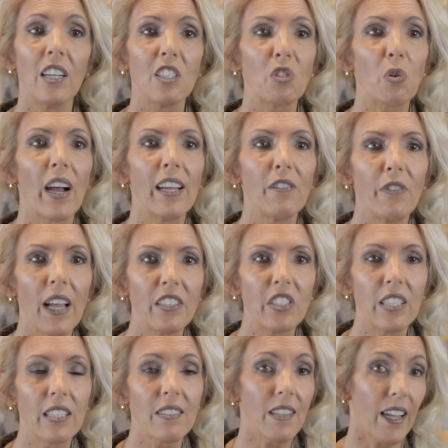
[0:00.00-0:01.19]
dried
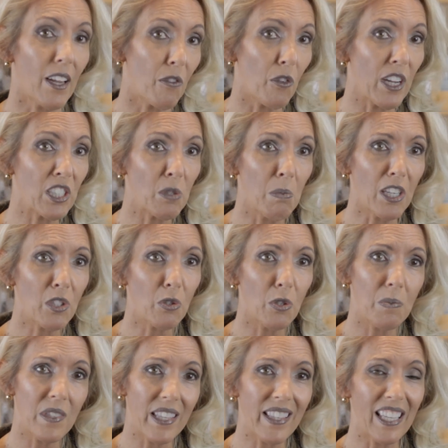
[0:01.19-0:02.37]
veggies like fresh
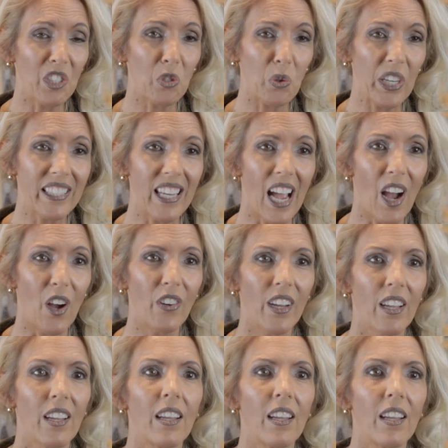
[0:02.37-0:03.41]
mushrooms that they shrink down.